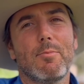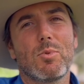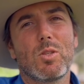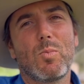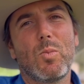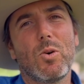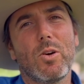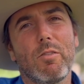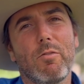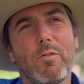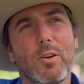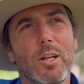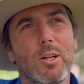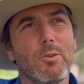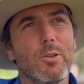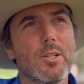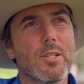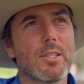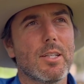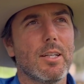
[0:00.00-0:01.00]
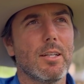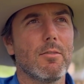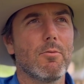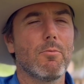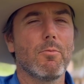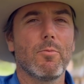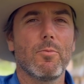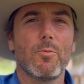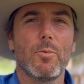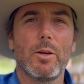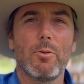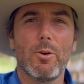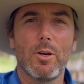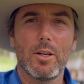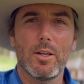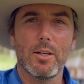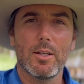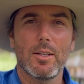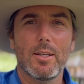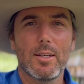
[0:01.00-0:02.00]
supportive followers, and we
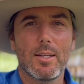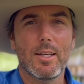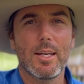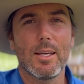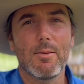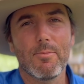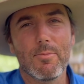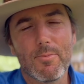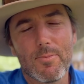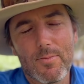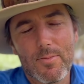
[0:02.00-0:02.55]
want to keep